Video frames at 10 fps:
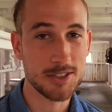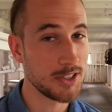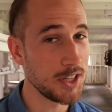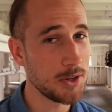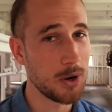
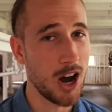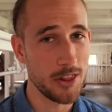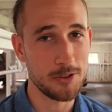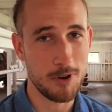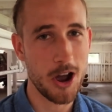see you
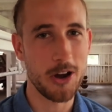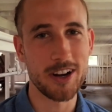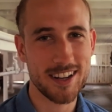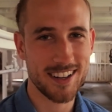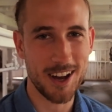on the road.
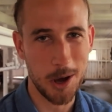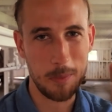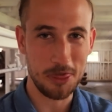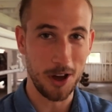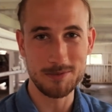
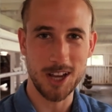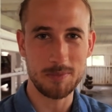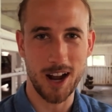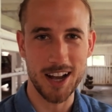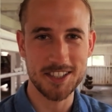Thumbs
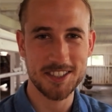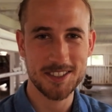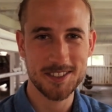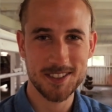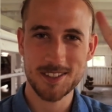up, guys.
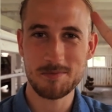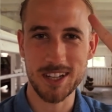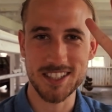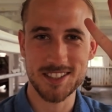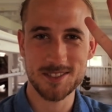
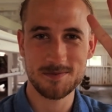Peace.